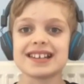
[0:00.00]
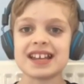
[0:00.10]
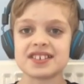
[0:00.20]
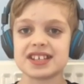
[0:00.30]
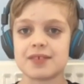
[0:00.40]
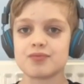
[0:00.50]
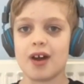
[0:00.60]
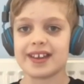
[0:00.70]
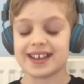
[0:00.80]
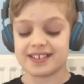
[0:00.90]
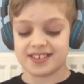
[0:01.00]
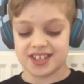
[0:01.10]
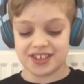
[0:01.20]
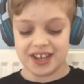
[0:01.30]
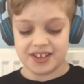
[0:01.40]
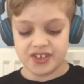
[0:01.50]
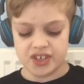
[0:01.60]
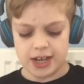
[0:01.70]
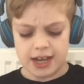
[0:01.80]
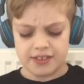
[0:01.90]
let's get right into
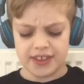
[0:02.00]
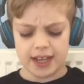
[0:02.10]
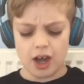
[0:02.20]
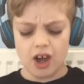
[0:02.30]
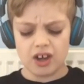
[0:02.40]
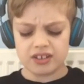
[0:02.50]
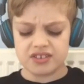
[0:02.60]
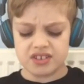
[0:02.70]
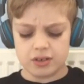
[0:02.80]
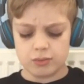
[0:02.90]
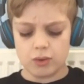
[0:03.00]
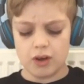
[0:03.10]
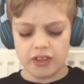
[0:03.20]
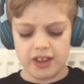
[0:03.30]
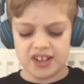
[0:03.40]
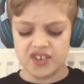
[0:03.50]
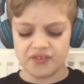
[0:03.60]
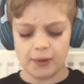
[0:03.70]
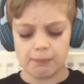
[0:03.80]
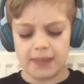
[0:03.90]
this. The art on this
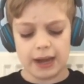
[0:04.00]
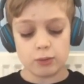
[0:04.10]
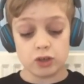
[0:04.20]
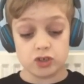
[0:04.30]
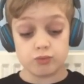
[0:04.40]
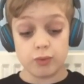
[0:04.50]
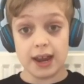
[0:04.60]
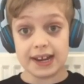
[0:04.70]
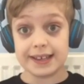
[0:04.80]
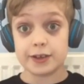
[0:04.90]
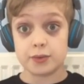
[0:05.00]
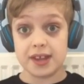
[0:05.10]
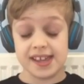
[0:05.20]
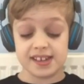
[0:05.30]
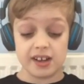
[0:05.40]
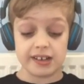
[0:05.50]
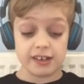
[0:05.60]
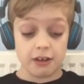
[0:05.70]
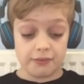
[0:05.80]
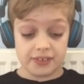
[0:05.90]
thumbnail looks really unique. I
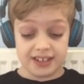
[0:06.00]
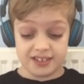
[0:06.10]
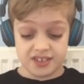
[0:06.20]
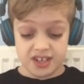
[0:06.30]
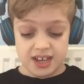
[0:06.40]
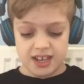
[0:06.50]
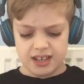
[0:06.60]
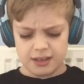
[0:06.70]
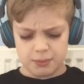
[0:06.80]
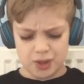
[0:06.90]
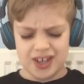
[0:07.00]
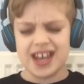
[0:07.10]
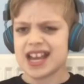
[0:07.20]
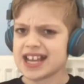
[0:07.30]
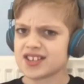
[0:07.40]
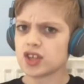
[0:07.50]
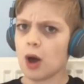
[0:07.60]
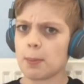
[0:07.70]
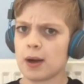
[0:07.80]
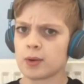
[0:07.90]
love it. But it's
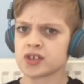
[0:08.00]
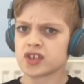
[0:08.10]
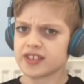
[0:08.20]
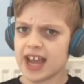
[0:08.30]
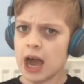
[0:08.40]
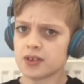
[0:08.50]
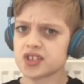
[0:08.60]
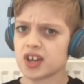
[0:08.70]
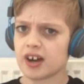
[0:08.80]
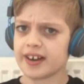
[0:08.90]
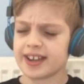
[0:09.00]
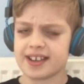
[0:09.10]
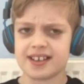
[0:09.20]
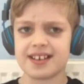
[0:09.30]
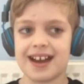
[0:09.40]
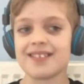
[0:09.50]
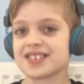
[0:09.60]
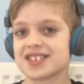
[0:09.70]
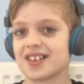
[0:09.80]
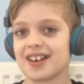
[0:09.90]
not about what's on the outside, it,
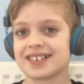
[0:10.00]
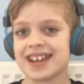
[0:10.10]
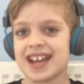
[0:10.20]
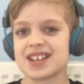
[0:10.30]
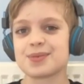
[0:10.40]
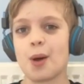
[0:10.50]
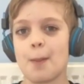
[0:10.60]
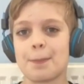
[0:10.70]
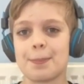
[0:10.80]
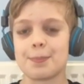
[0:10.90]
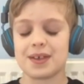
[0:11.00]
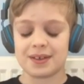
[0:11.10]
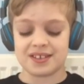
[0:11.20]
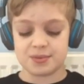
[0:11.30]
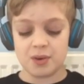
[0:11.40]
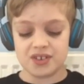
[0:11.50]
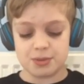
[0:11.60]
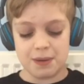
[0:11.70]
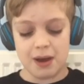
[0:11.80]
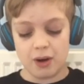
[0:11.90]
outside, it's what it's
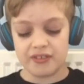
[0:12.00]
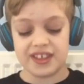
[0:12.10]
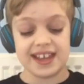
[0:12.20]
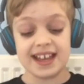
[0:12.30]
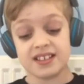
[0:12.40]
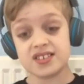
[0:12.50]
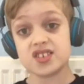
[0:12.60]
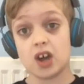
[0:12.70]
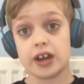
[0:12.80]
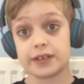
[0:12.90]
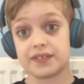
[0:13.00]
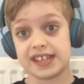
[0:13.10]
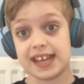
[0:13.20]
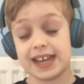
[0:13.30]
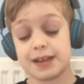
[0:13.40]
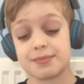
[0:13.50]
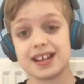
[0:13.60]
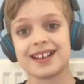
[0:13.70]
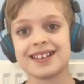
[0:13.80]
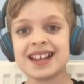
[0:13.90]
what's about on the inside of the game.
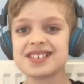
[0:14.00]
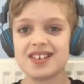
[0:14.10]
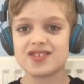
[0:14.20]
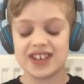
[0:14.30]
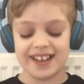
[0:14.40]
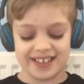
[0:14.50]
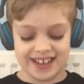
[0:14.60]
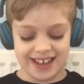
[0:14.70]
Let's go check it